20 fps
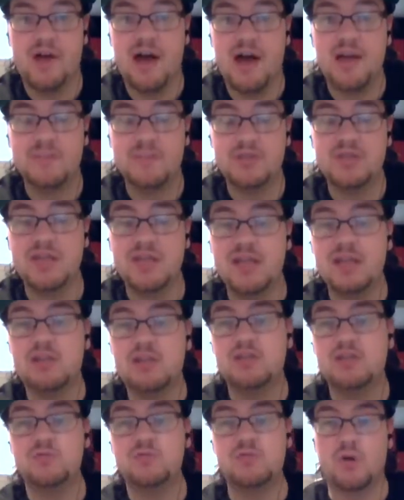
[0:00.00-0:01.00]
I'm
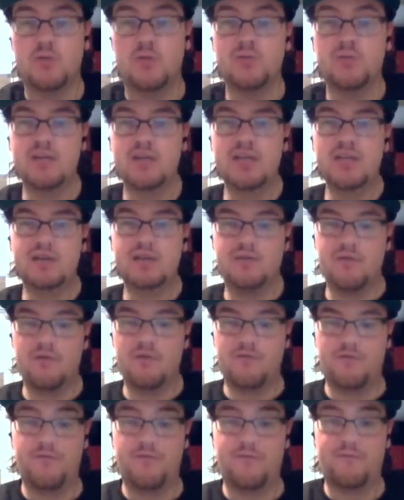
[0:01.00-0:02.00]
saying you don't need
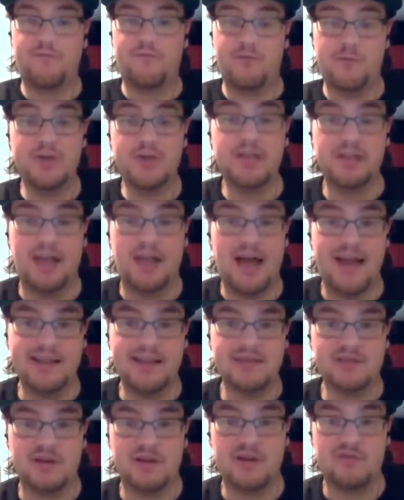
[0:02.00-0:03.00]
3
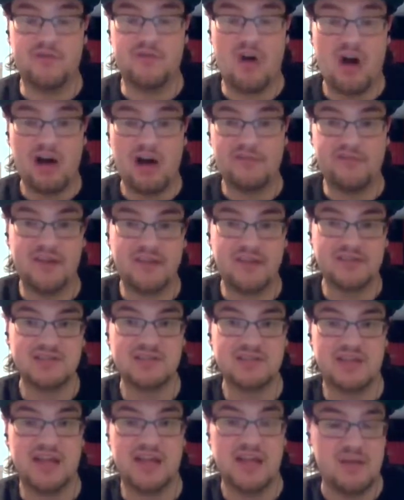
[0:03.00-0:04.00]
lines of
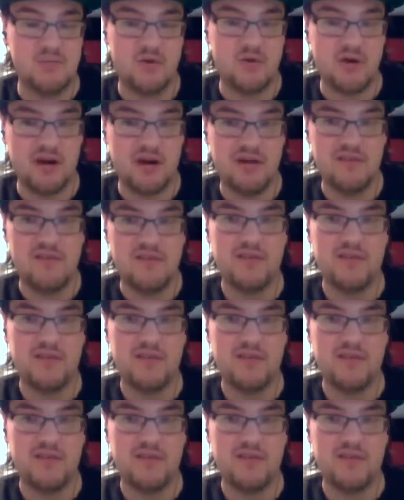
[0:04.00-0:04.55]
offense anymore.